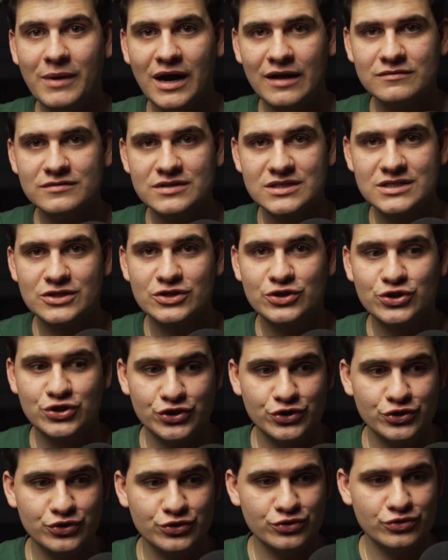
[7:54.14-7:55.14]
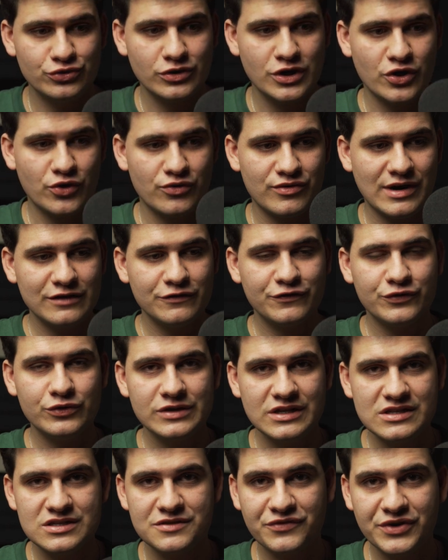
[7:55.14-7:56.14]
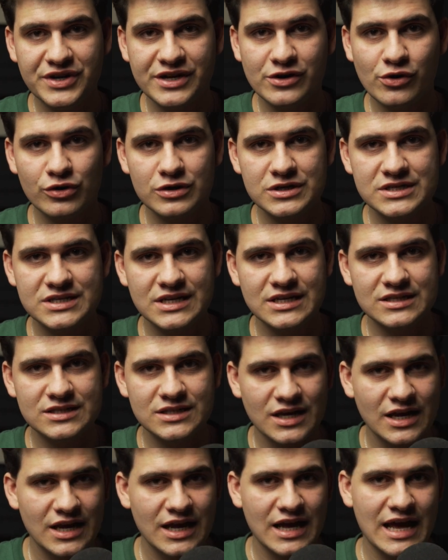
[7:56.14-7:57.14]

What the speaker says: months to run through these three courses